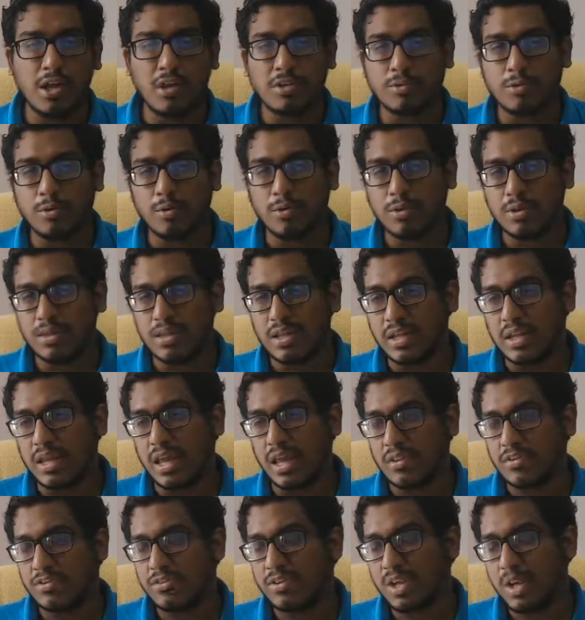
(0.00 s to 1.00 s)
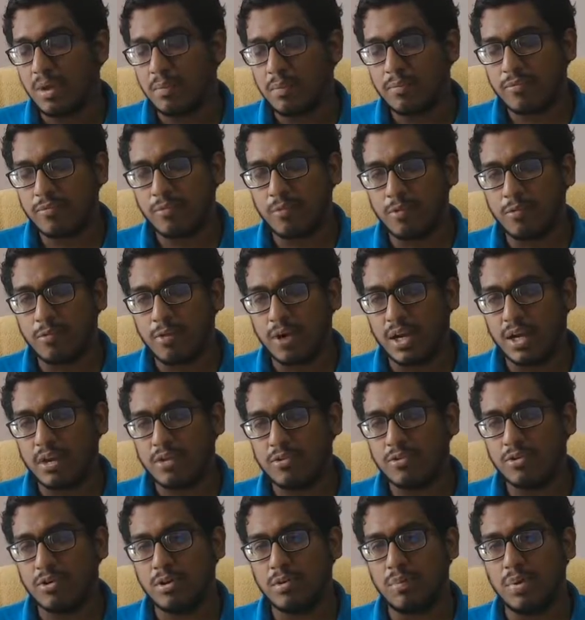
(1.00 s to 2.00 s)
So the next step for
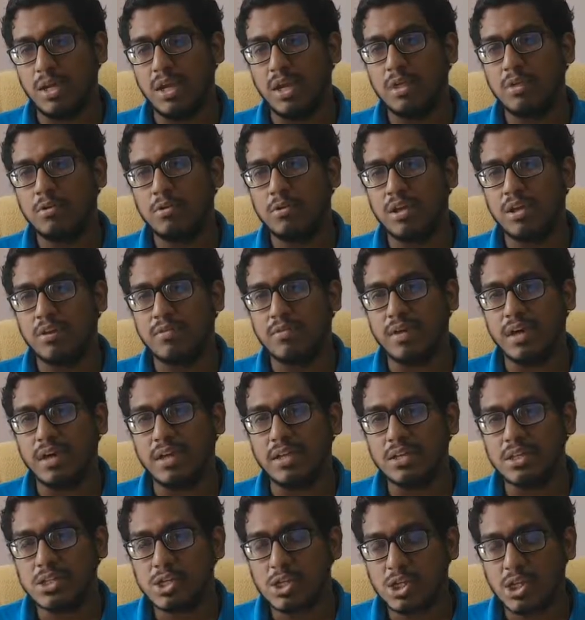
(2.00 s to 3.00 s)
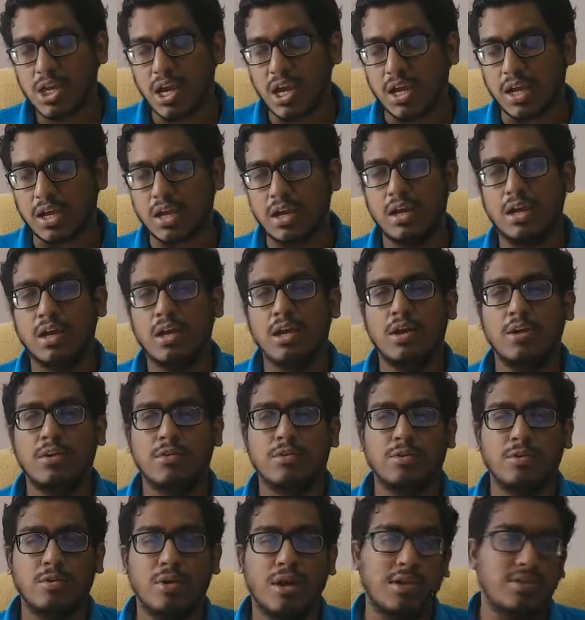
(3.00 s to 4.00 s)
white should be to give a check.
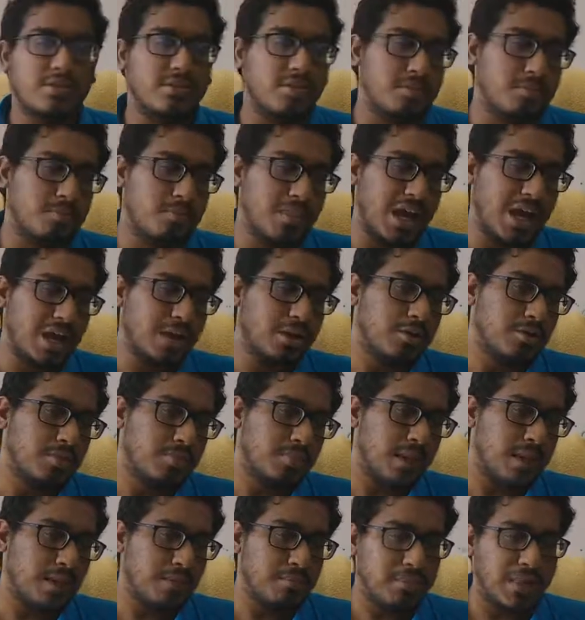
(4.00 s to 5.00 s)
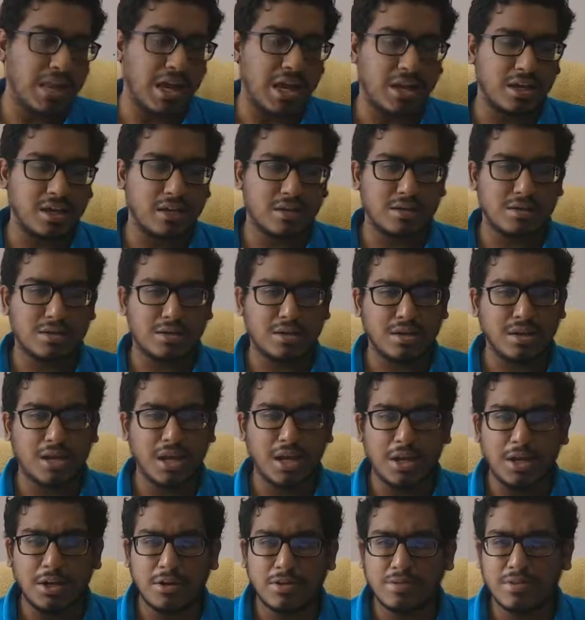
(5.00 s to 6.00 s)
So as it's black to play, black
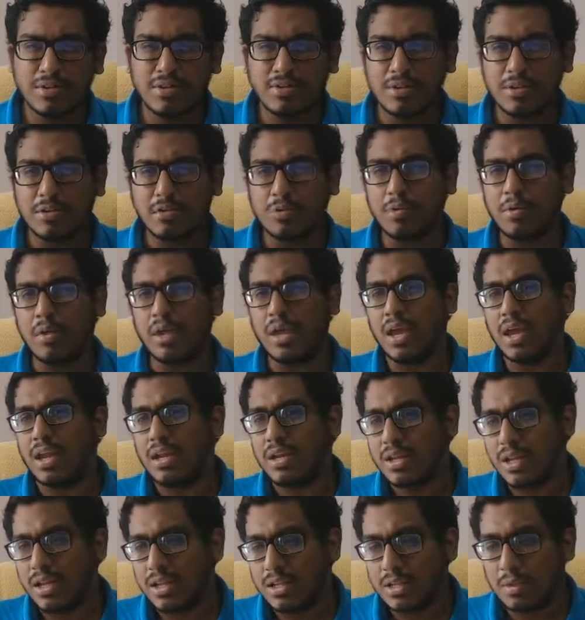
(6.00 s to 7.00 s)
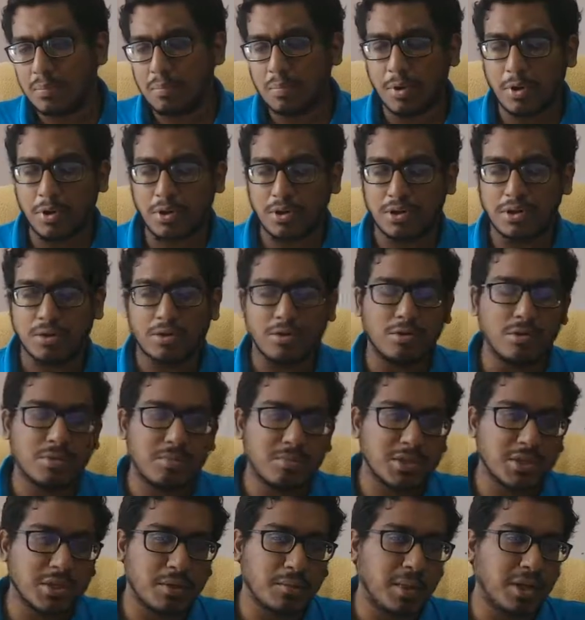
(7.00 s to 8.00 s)
kind of decides, okay, I'll take the
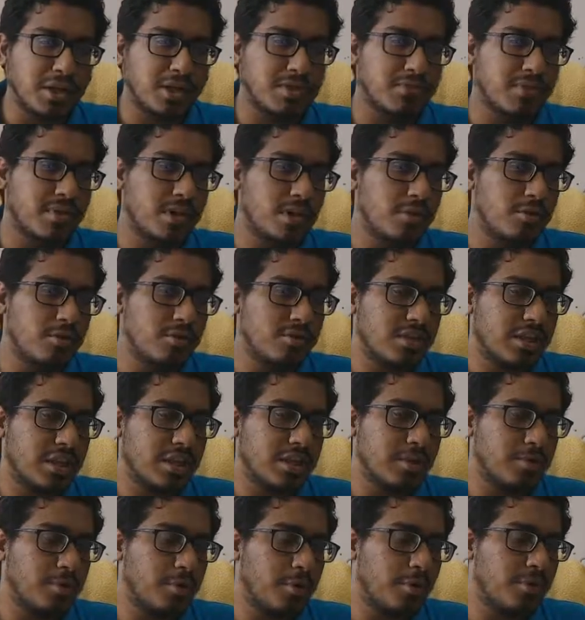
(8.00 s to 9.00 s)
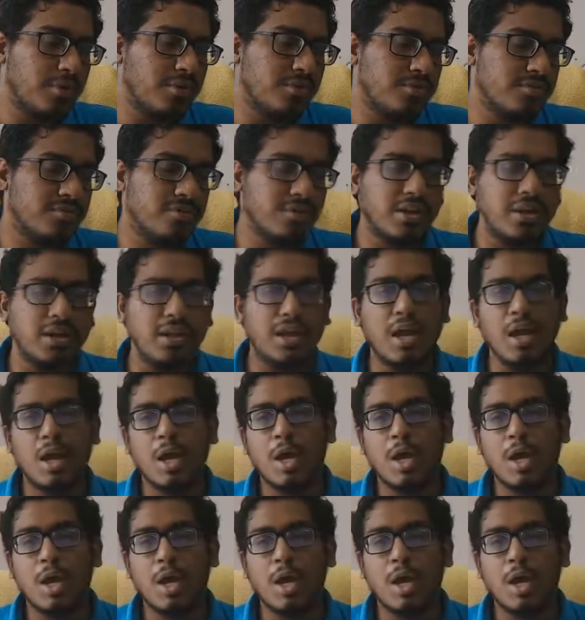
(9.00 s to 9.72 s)
pawn. Bishop h5 looks like the pawn is free.